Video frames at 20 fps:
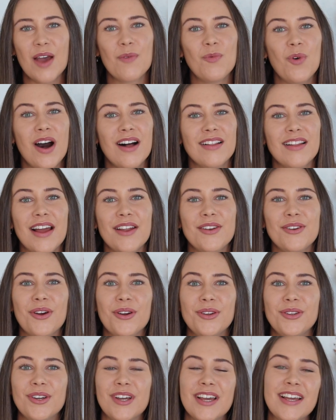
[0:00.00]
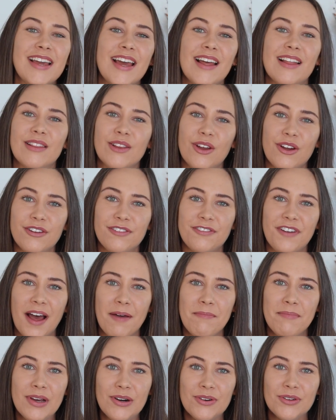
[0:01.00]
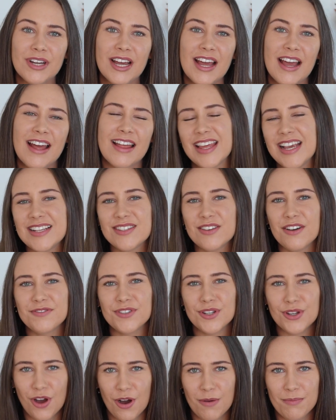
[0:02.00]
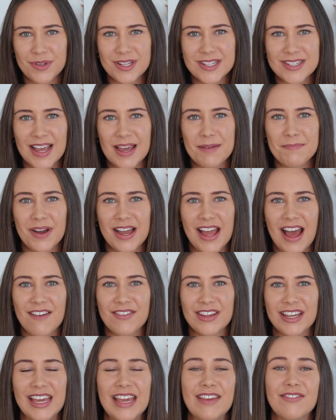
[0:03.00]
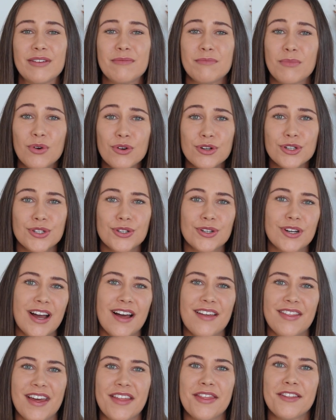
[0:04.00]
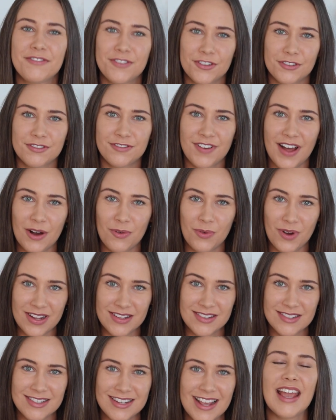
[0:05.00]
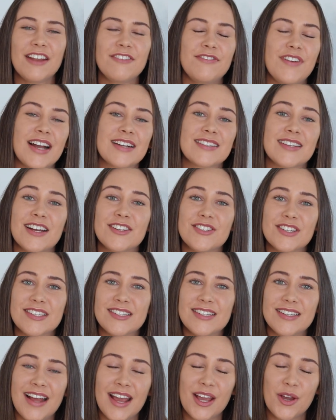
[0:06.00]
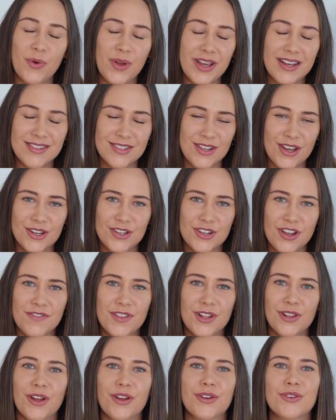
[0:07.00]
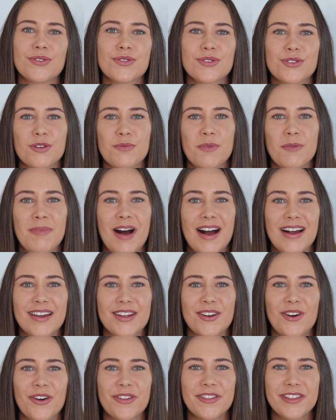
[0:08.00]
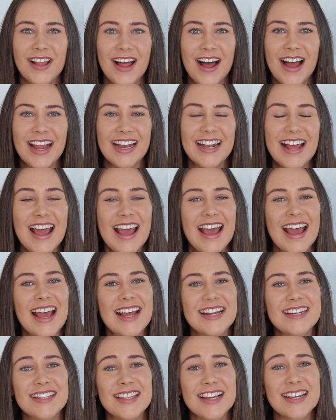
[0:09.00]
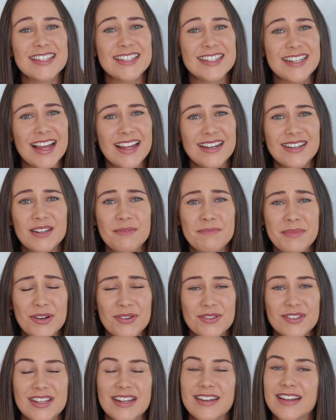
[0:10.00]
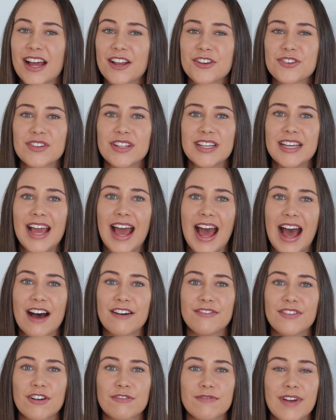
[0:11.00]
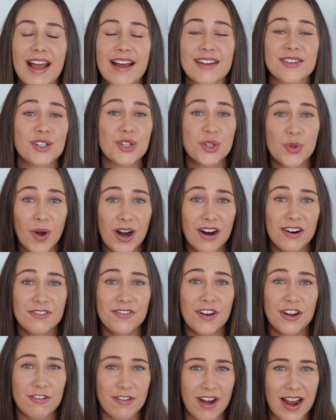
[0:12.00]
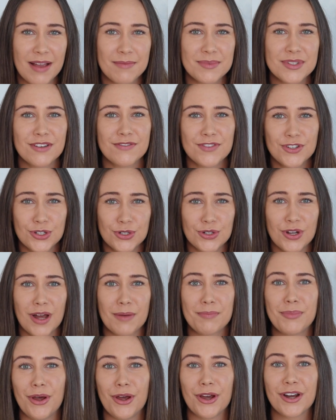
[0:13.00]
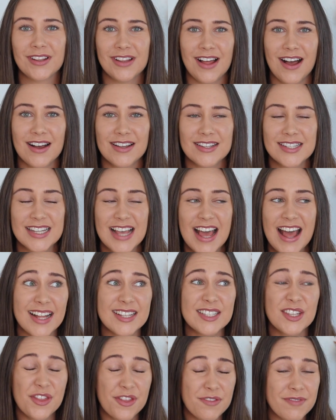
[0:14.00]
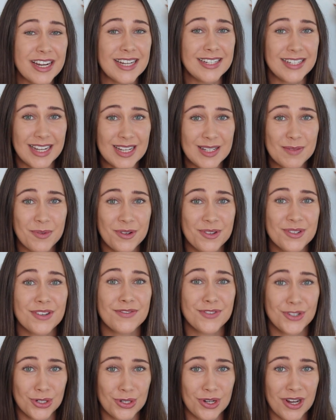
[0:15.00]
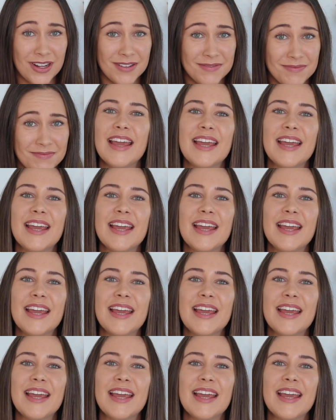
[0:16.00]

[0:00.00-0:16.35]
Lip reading: And while I know you can get low-fat milk, these often compensate by having even more sugar than the full-fat ones. In fact, I just did a quick search of the local supermarket online, and their standard milks naturally have around 12 grams of sugar per glass. That's 3 teaspoons of sugar.